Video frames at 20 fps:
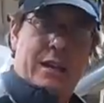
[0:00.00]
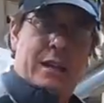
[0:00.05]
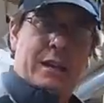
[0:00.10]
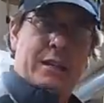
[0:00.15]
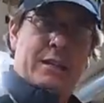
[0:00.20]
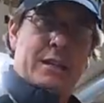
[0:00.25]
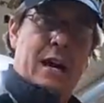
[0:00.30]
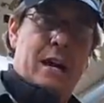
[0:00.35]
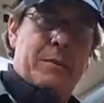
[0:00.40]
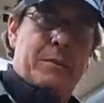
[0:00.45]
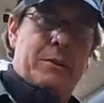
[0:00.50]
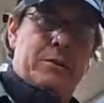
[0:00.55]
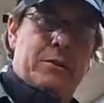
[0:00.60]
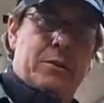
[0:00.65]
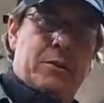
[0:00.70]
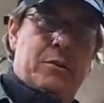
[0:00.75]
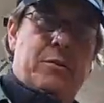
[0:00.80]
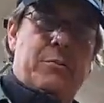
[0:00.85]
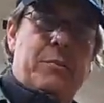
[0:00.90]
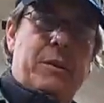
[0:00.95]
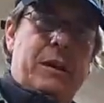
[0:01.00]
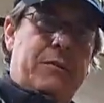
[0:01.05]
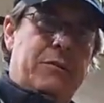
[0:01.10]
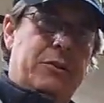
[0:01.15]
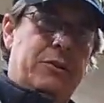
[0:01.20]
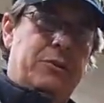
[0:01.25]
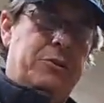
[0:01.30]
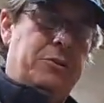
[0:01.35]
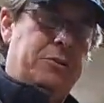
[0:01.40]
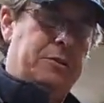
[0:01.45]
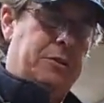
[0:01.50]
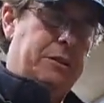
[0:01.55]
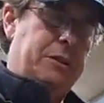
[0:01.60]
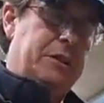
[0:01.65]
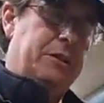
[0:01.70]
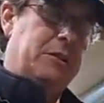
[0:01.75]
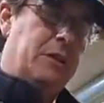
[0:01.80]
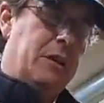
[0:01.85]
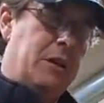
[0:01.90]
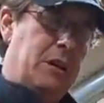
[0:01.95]
a diamond tooth beaver chewed on
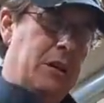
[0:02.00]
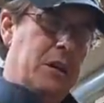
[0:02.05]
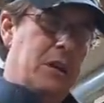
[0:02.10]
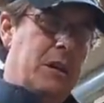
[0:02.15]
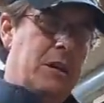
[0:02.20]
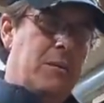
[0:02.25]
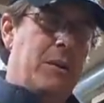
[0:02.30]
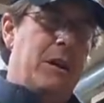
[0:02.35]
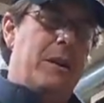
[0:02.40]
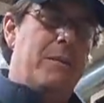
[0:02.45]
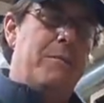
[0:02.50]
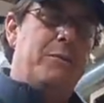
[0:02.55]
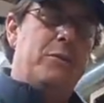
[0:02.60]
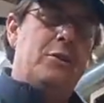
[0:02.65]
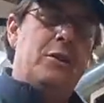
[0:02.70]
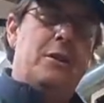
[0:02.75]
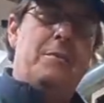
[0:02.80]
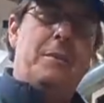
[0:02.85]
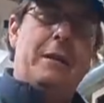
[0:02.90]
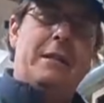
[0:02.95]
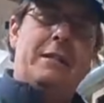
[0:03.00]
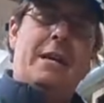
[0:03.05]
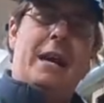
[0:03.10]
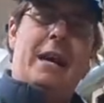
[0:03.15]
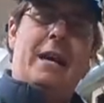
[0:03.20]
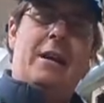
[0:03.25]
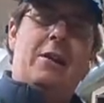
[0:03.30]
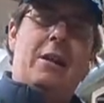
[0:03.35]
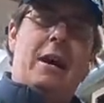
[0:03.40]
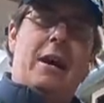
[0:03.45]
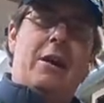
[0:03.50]
this, but I took a piece of angle